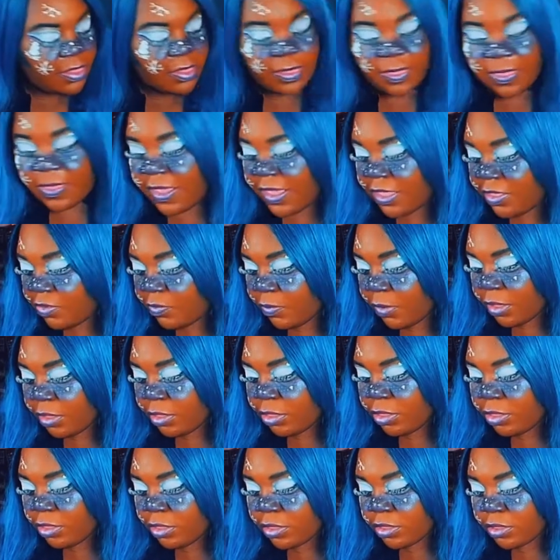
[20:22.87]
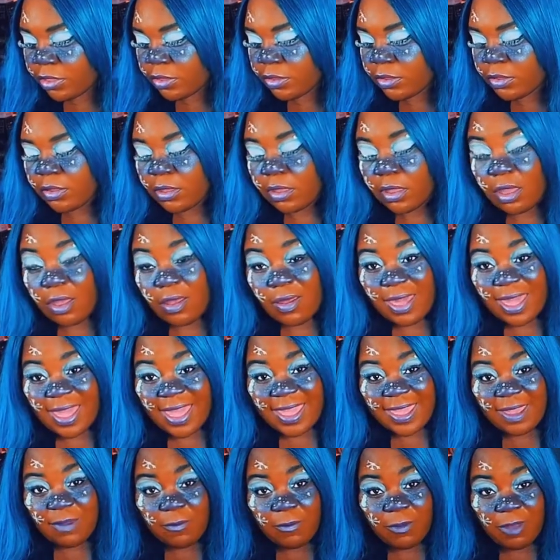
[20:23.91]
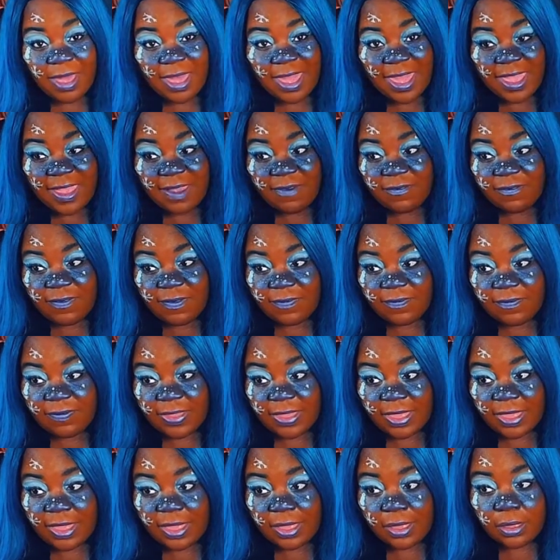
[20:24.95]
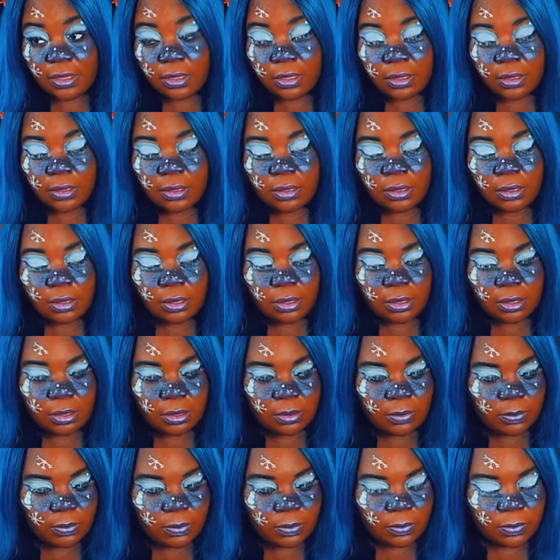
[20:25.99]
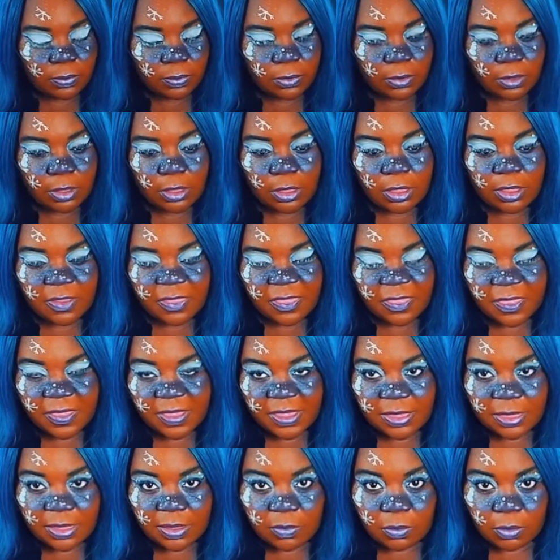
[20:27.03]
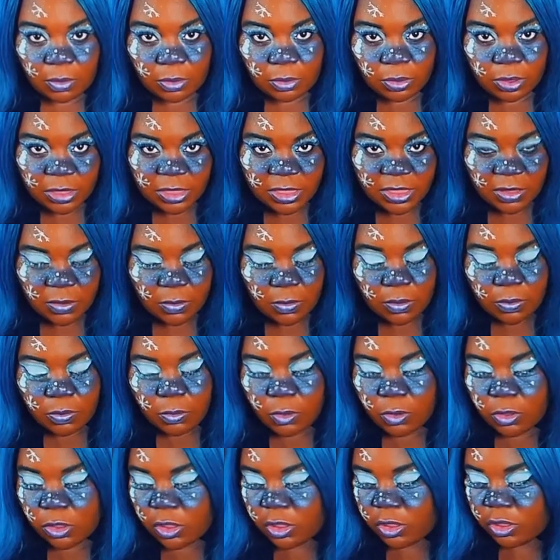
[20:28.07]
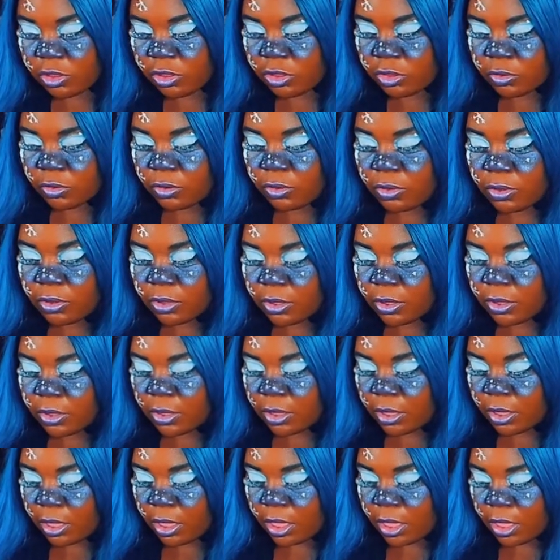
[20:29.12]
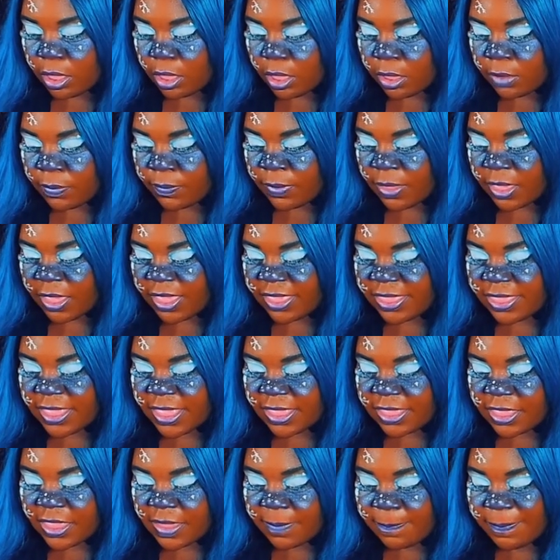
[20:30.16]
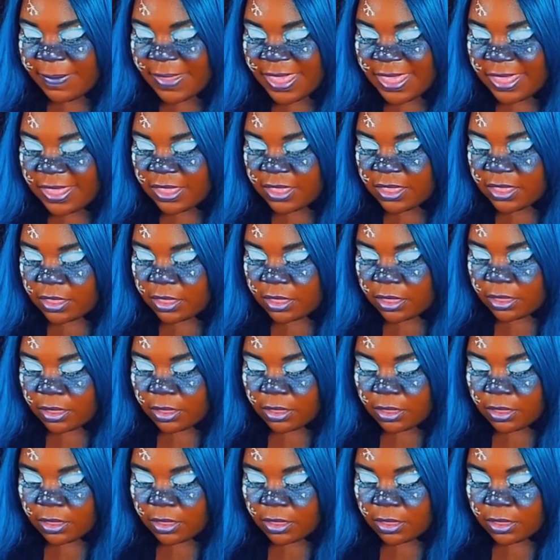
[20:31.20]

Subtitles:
These ones are £8.50. I think they were on a deal. I'm not too sure. And then the pink,